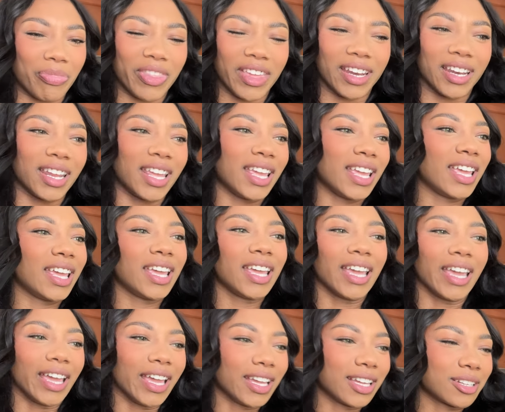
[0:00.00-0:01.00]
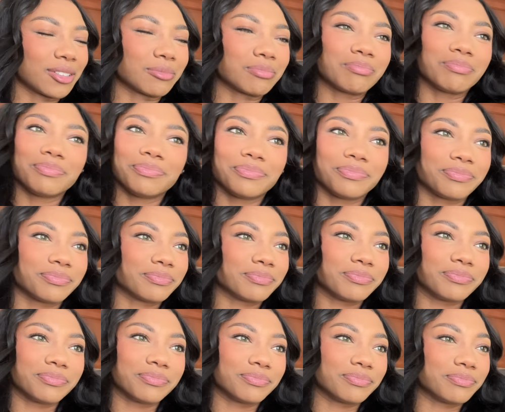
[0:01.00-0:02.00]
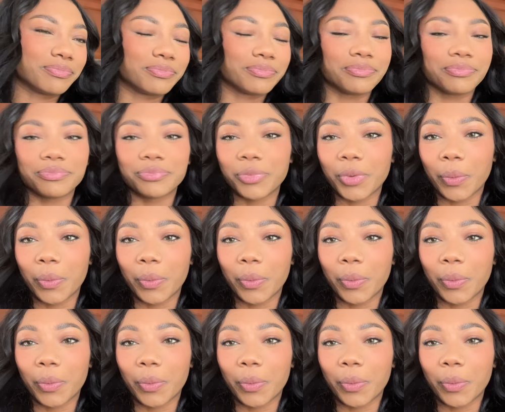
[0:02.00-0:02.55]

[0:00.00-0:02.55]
You know, every time we say that, we end up out.